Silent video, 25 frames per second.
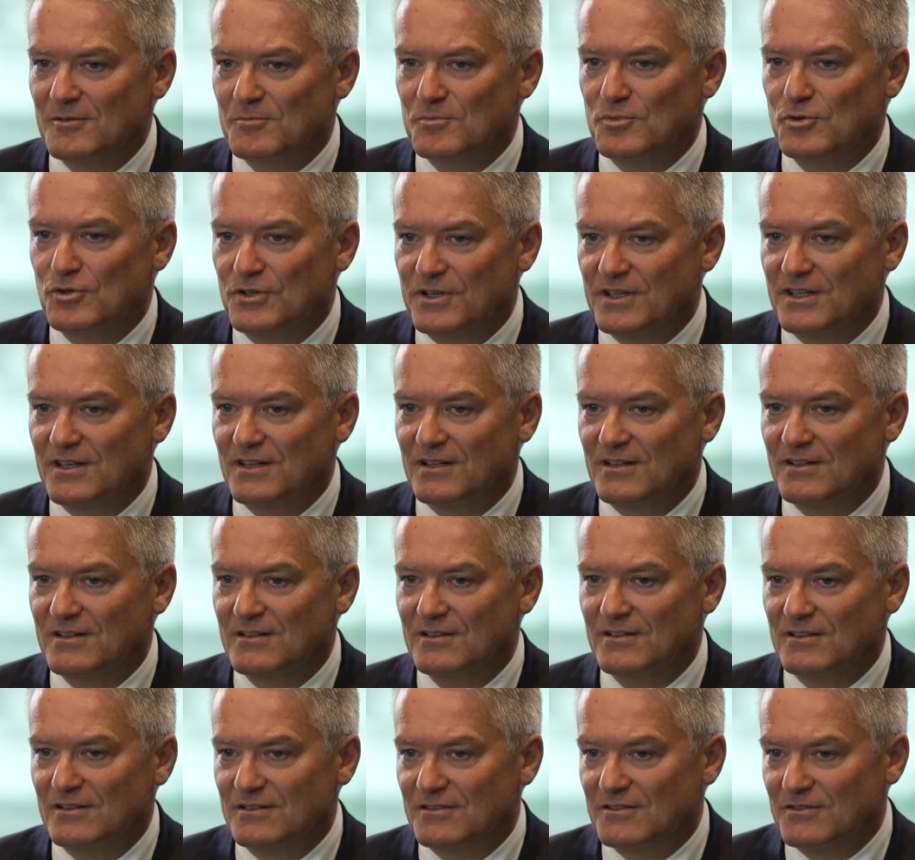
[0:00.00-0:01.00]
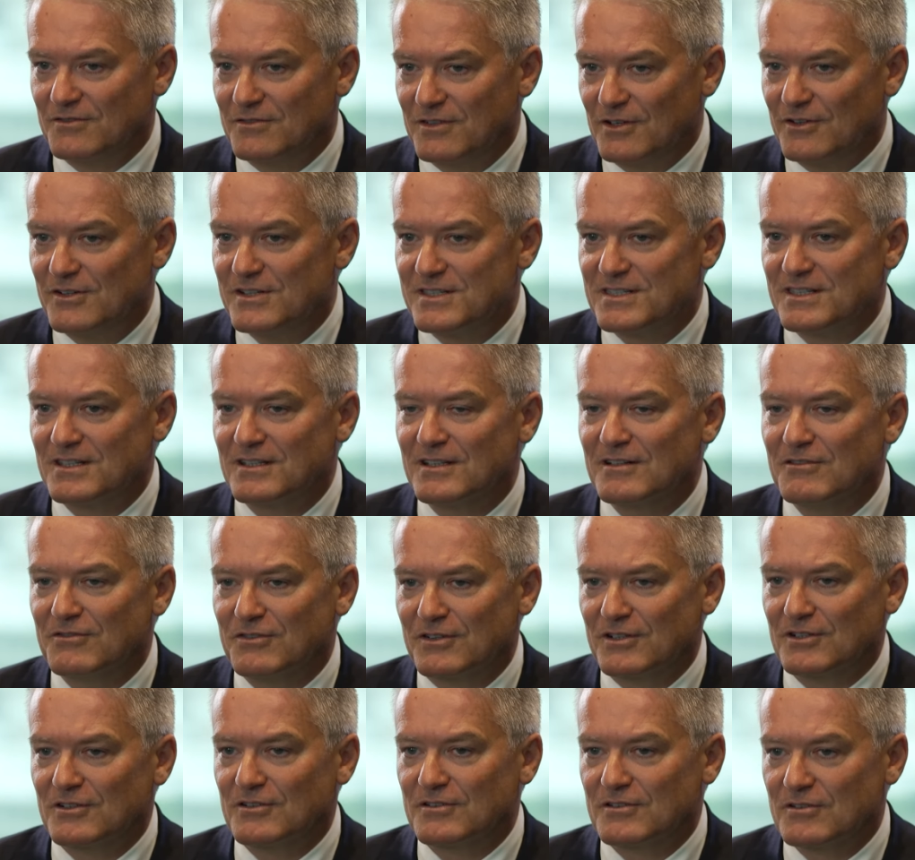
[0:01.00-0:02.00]
putting very
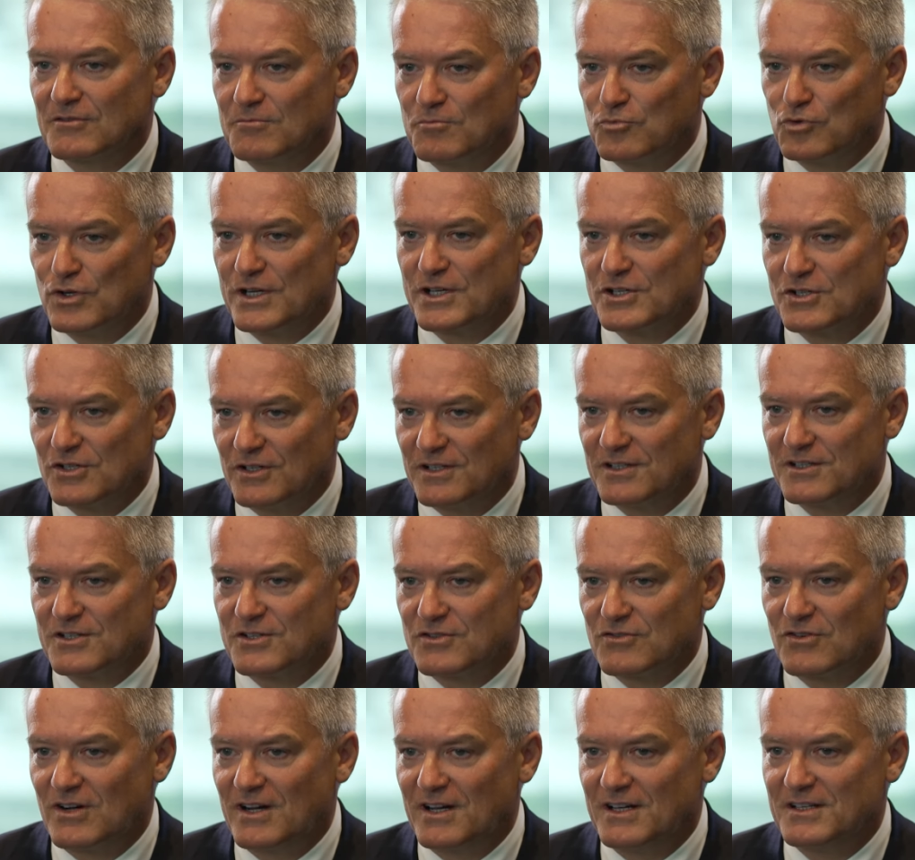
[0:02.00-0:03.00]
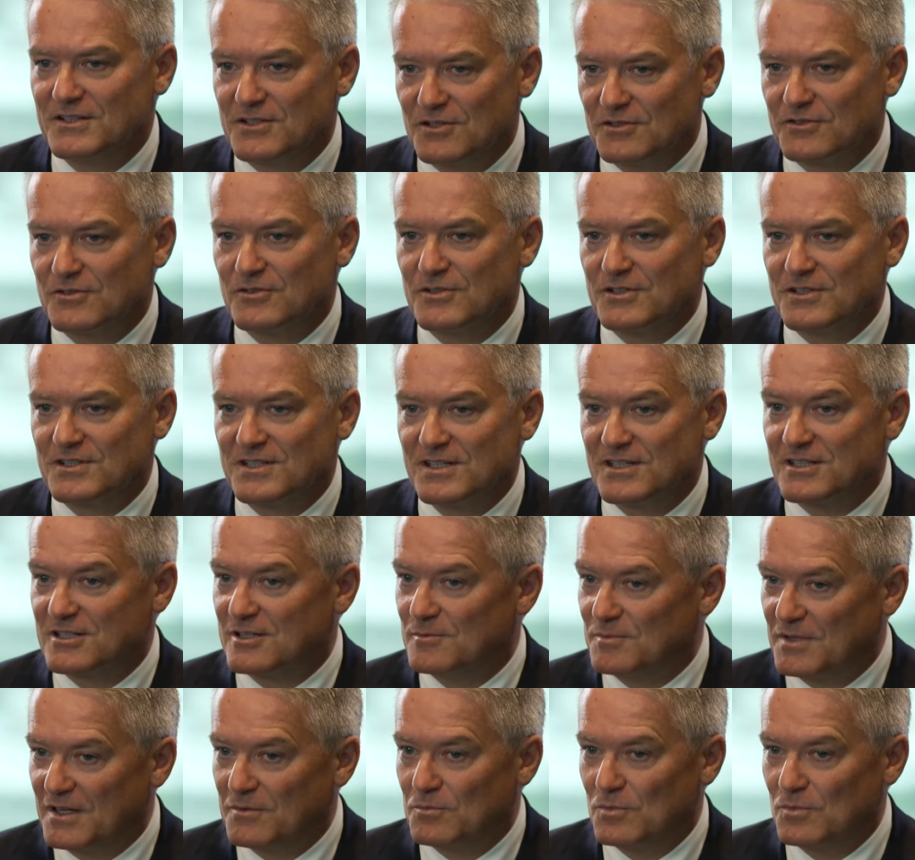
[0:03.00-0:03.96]
significant pressure and strains onto the system,